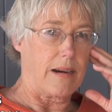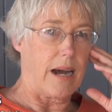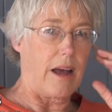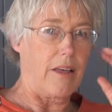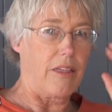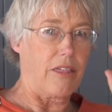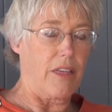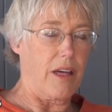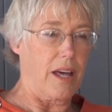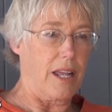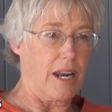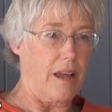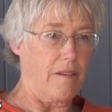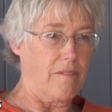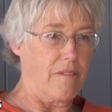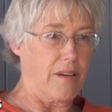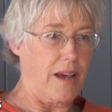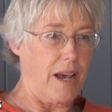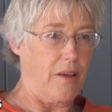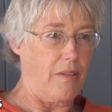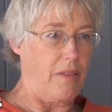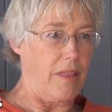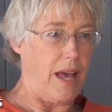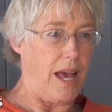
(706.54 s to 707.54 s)
I thought I
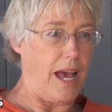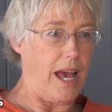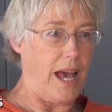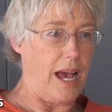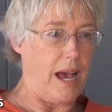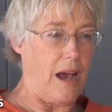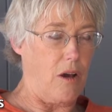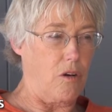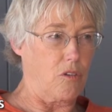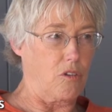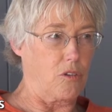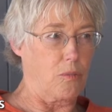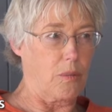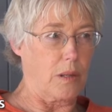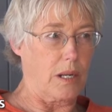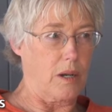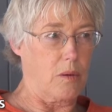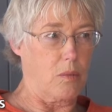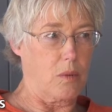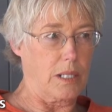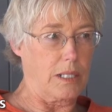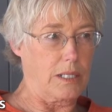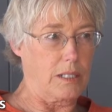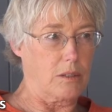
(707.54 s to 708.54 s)
found the house, but I
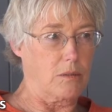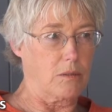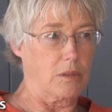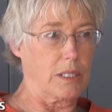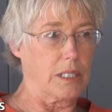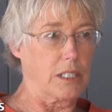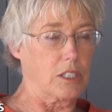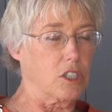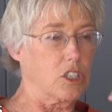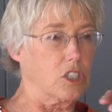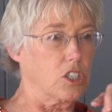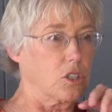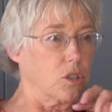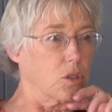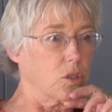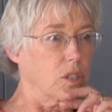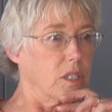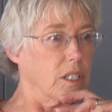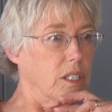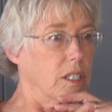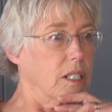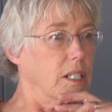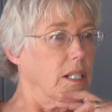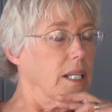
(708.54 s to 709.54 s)
wasn't real
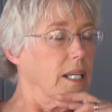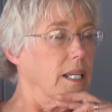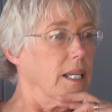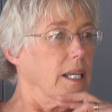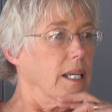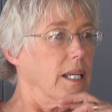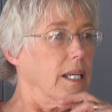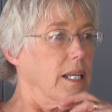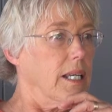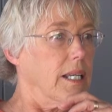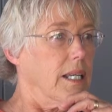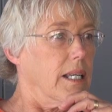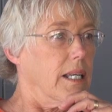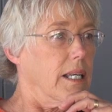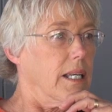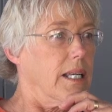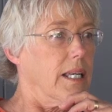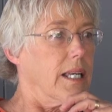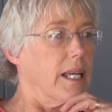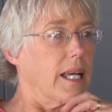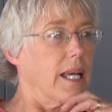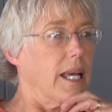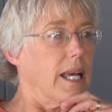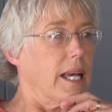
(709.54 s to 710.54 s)
sure.
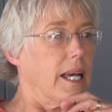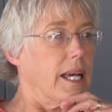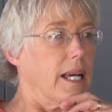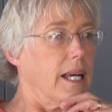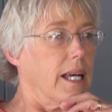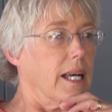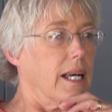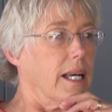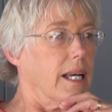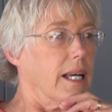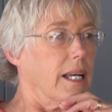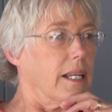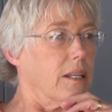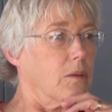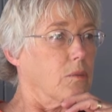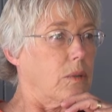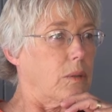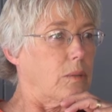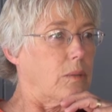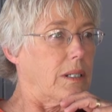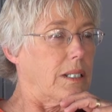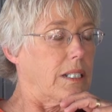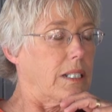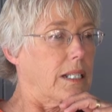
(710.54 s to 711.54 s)
And
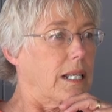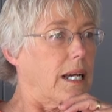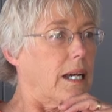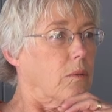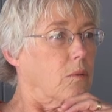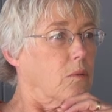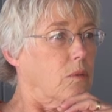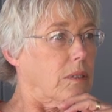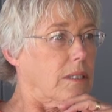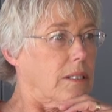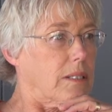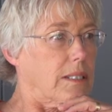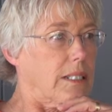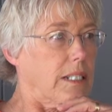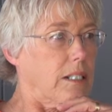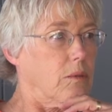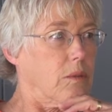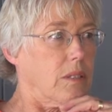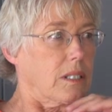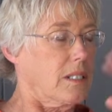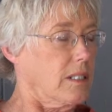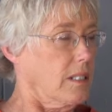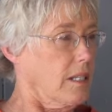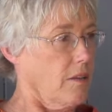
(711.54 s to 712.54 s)
I was there
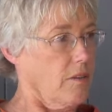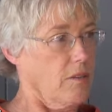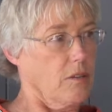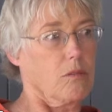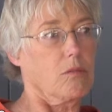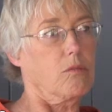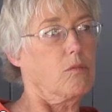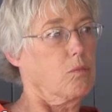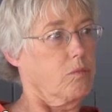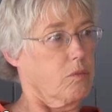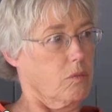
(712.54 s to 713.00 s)
with another